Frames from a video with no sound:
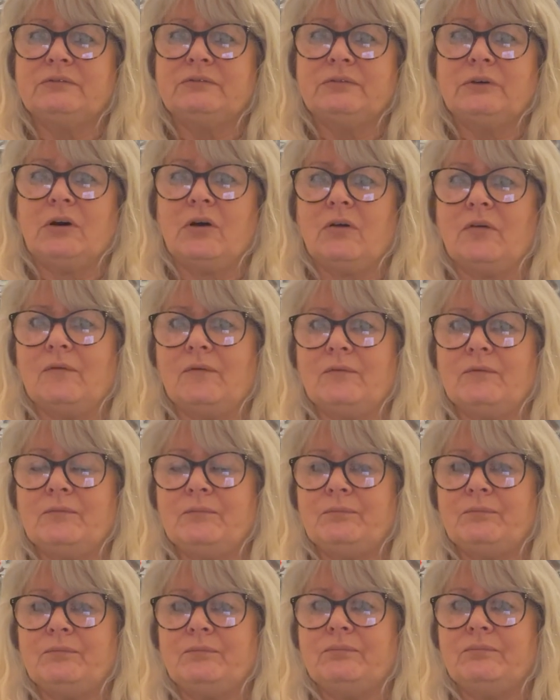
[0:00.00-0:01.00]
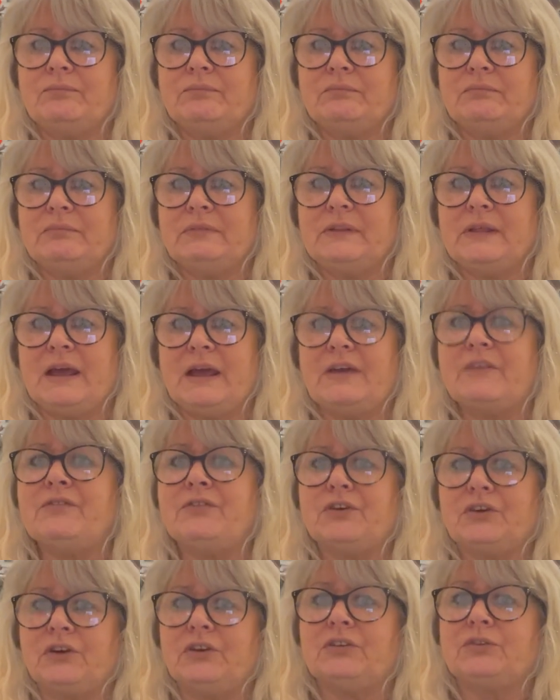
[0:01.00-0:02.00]
on there
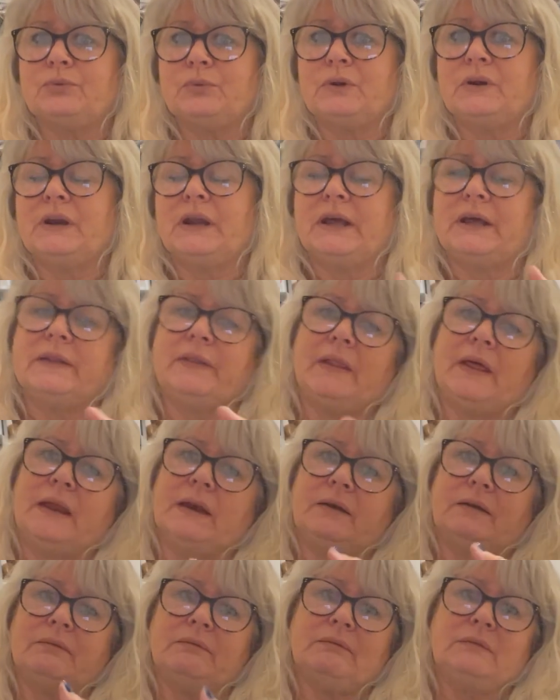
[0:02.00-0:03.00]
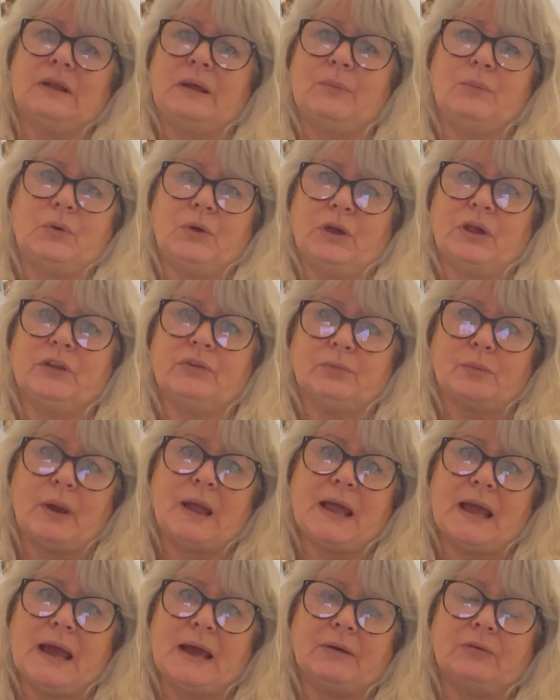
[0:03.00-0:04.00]
first, wouldn't it, and then work its
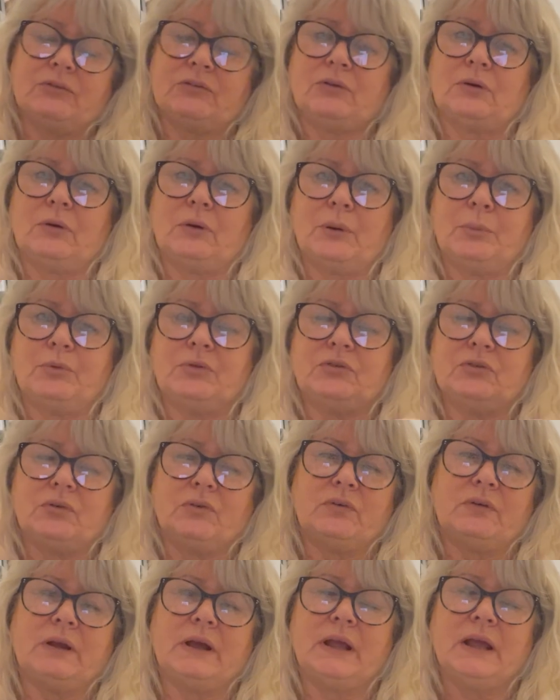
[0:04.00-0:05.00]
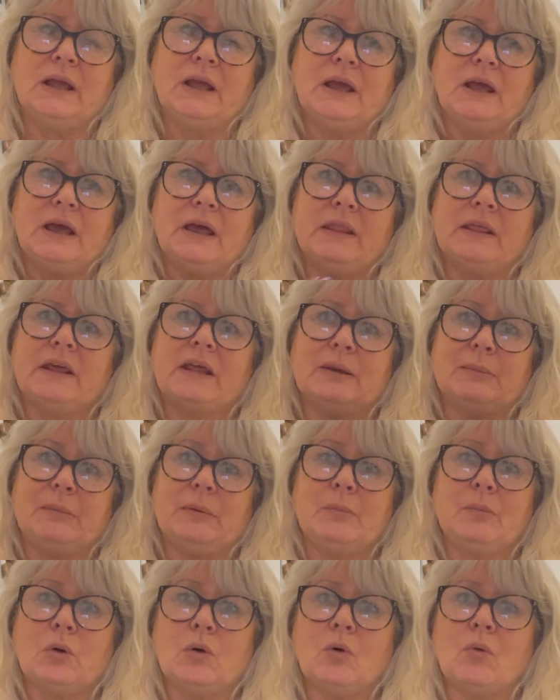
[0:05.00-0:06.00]
way out. So I was sort of like, are there going to be
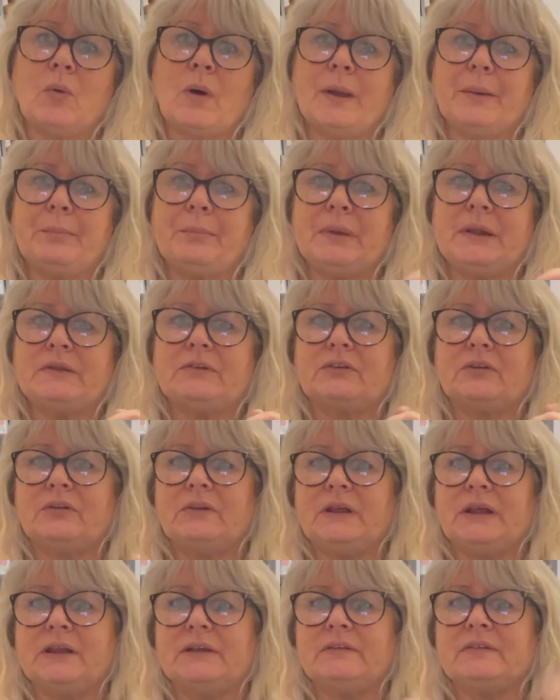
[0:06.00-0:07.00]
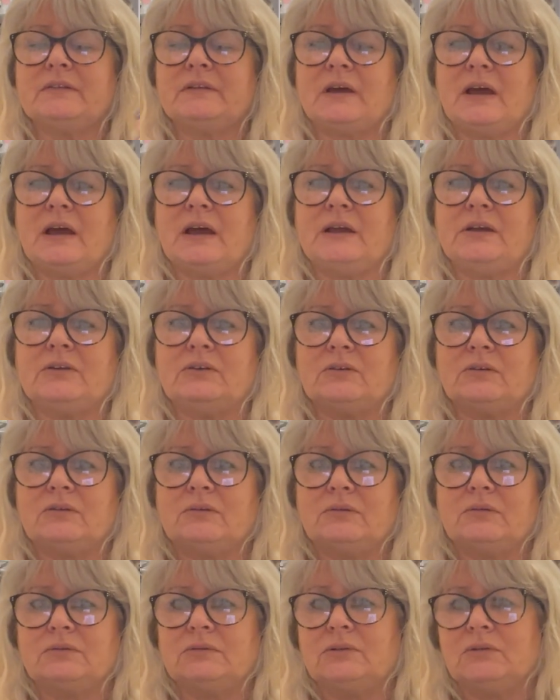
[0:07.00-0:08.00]
more white bits on the inside
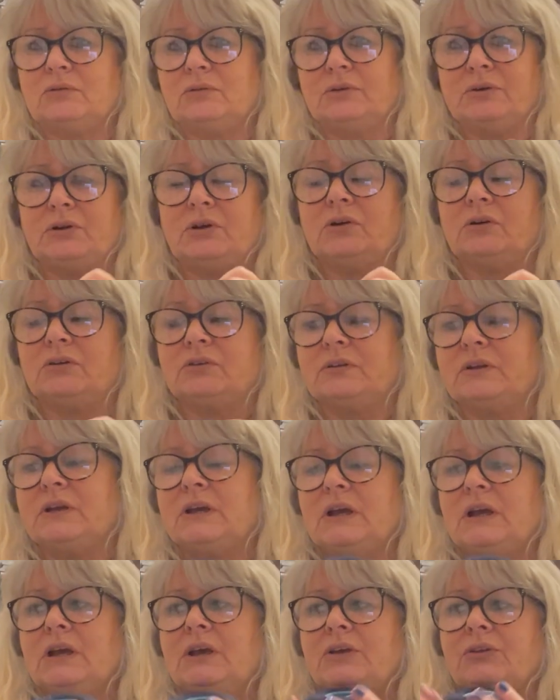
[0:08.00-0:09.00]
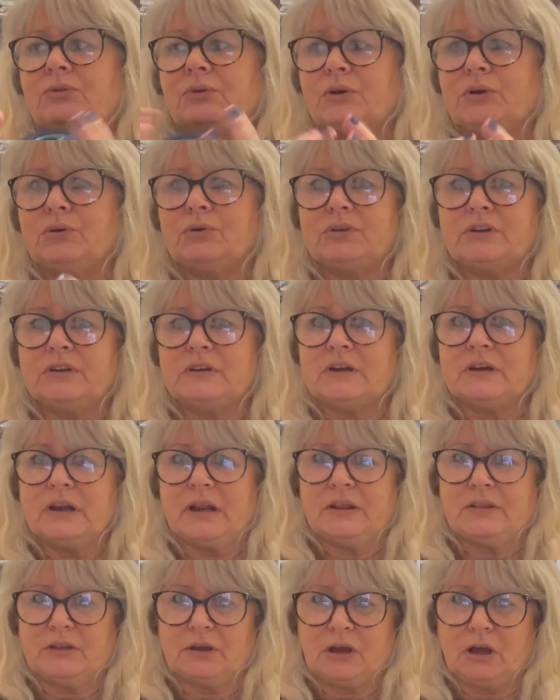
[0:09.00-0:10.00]
or not? So I ordered
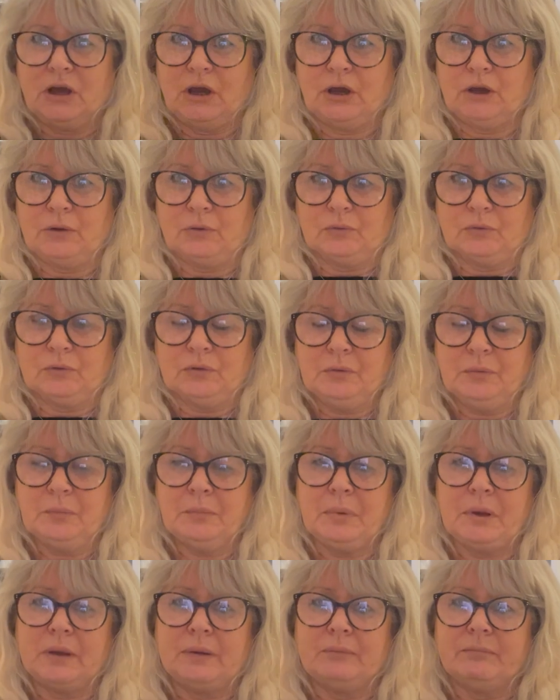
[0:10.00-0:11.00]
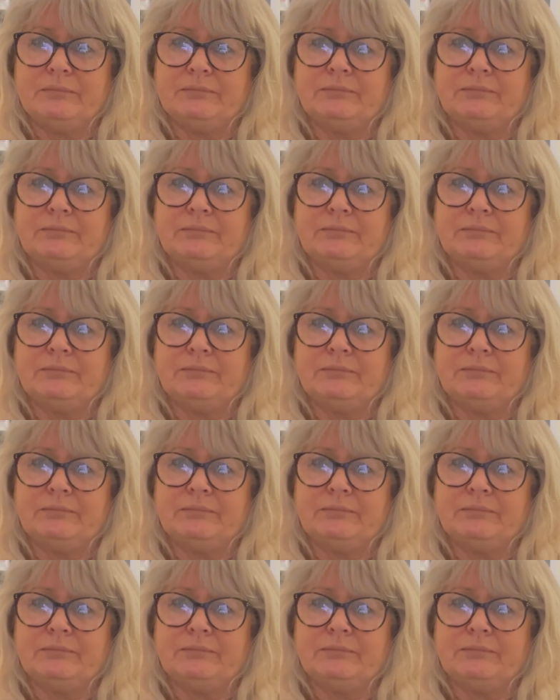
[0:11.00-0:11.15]
another cone, but